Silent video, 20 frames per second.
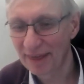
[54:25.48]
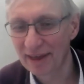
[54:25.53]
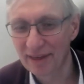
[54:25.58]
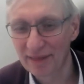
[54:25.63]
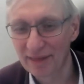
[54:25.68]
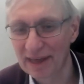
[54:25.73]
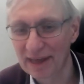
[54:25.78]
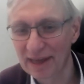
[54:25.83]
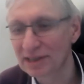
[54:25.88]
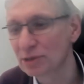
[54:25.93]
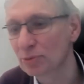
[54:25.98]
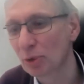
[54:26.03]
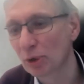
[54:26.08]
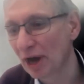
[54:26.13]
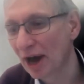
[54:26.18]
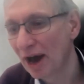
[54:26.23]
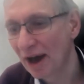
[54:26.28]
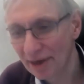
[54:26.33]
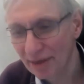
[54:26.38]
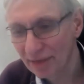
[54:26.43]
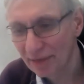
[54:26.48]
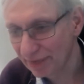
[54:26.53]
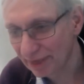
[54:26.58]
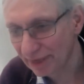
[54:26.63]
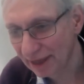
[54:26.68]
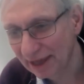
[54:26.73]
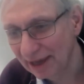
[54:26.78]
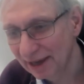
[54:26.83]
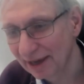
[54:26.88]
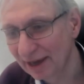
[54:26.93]
think that's what I
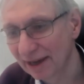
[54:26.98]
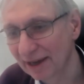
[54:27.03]
think.